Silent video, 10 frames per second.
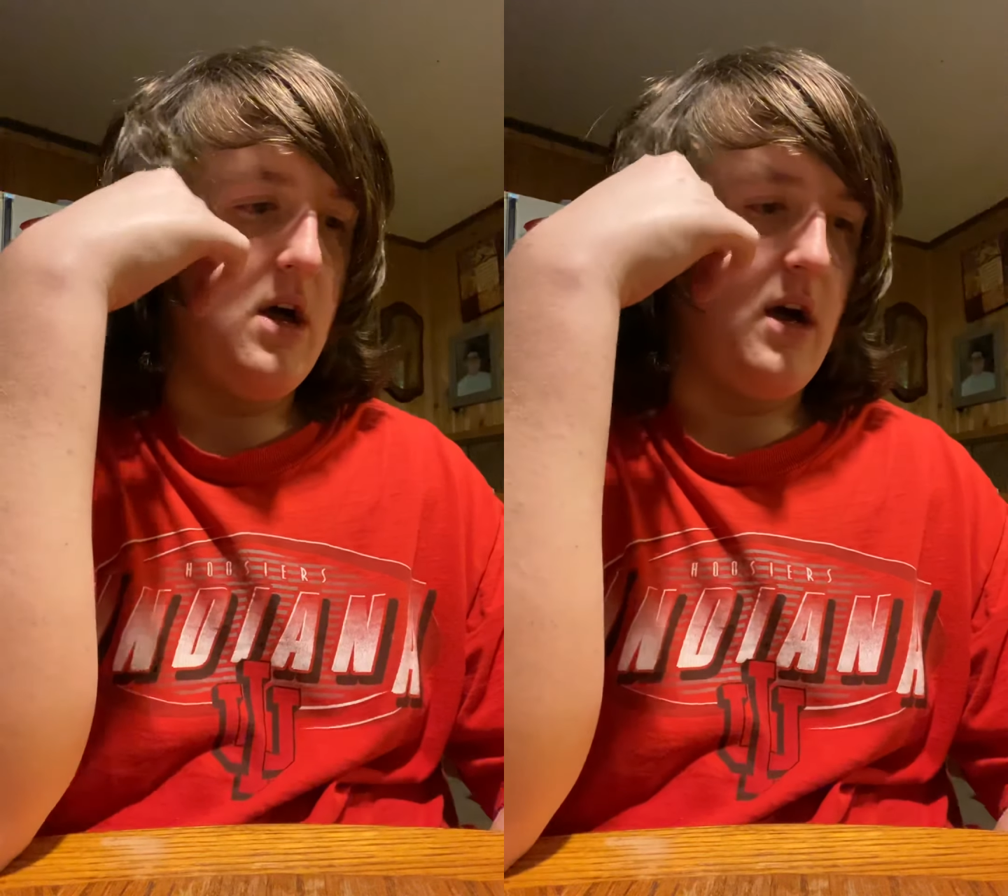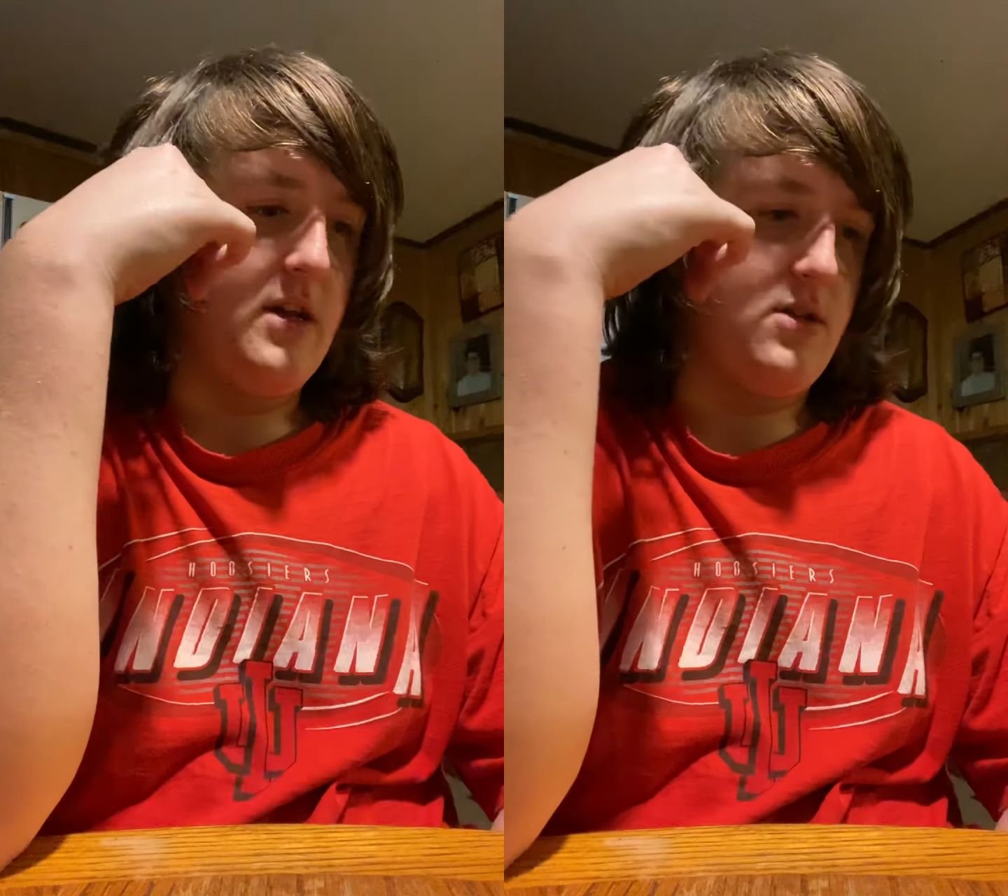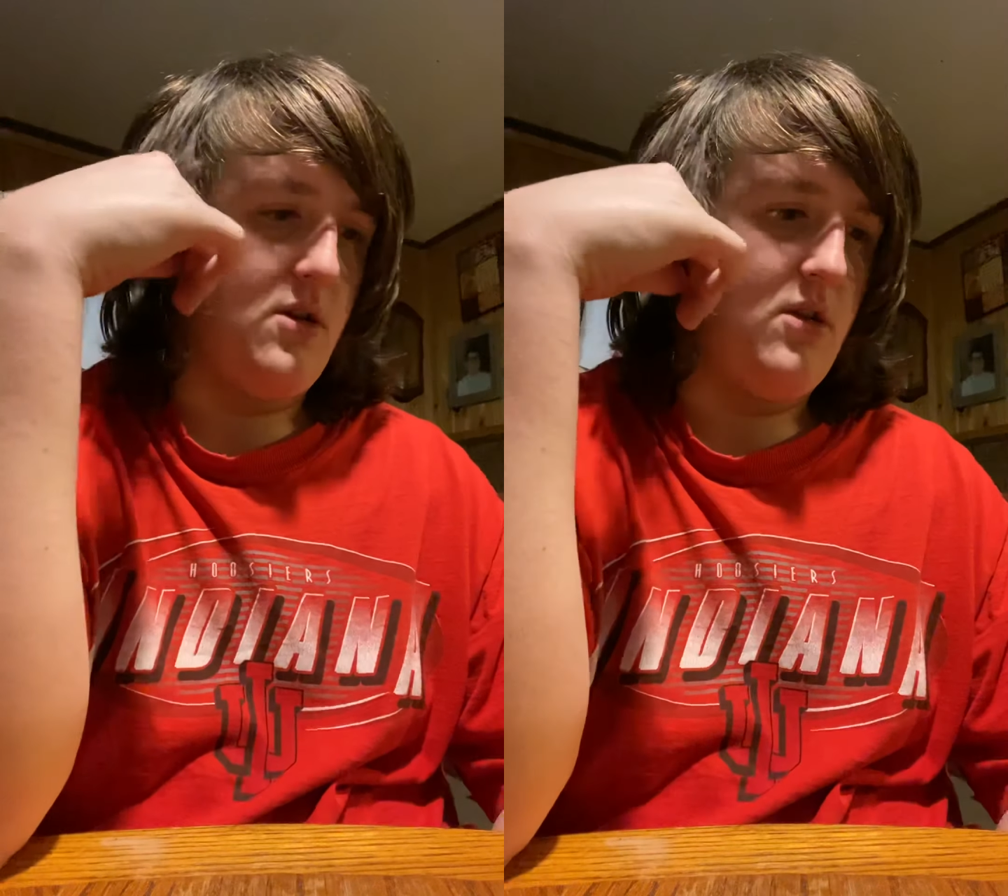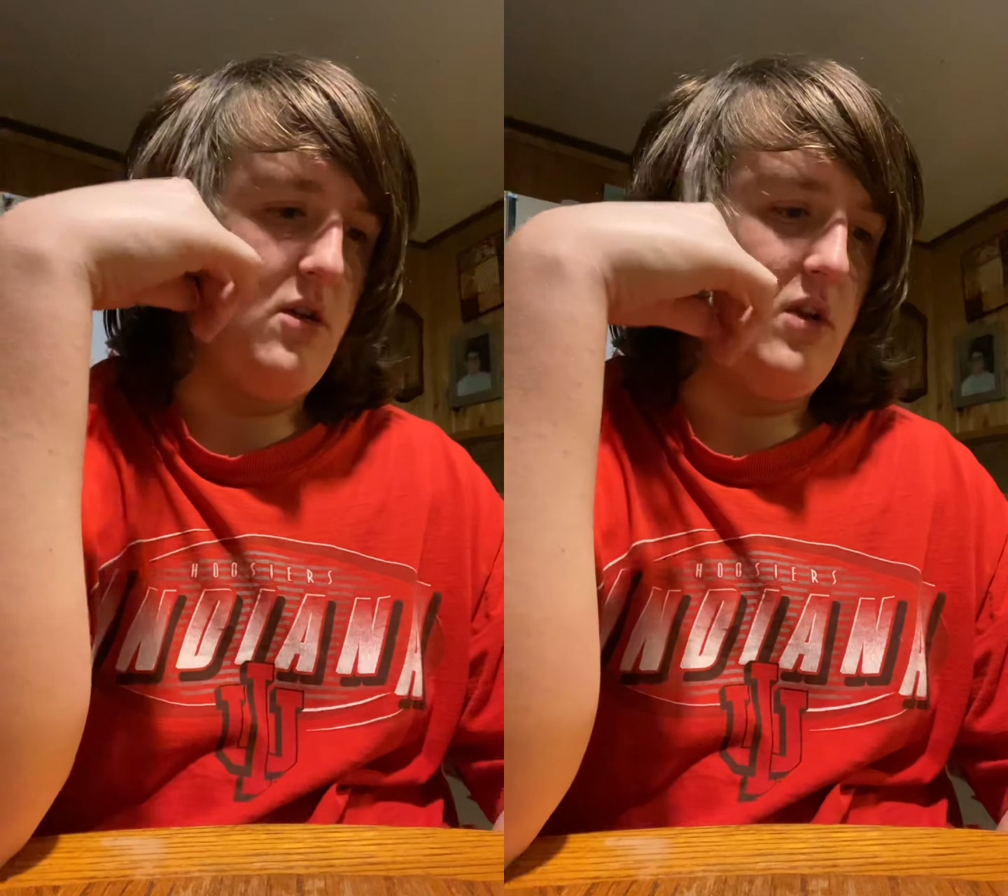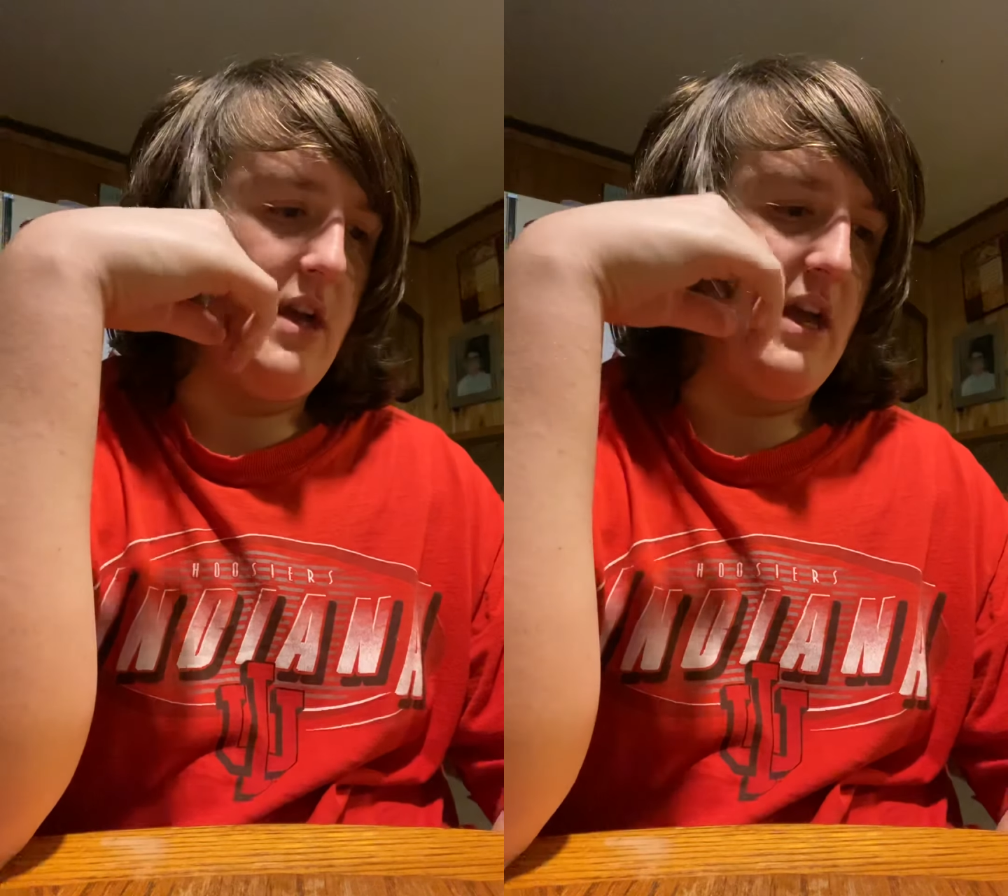I
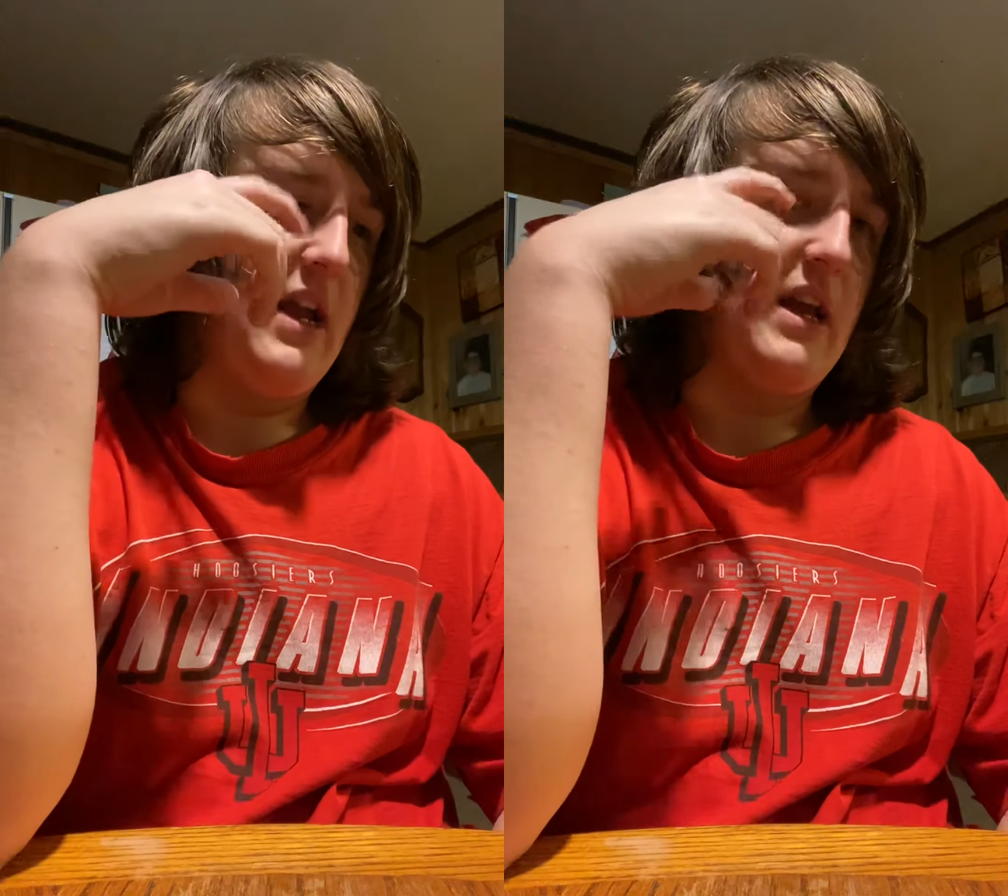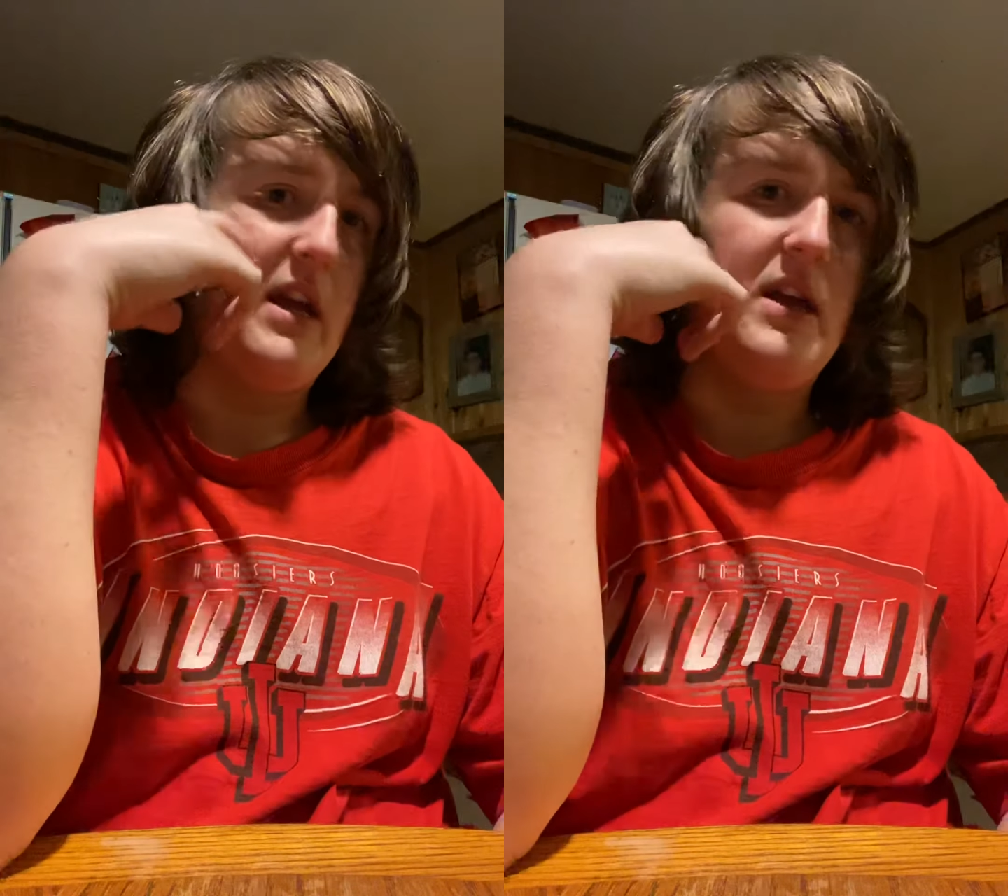saw a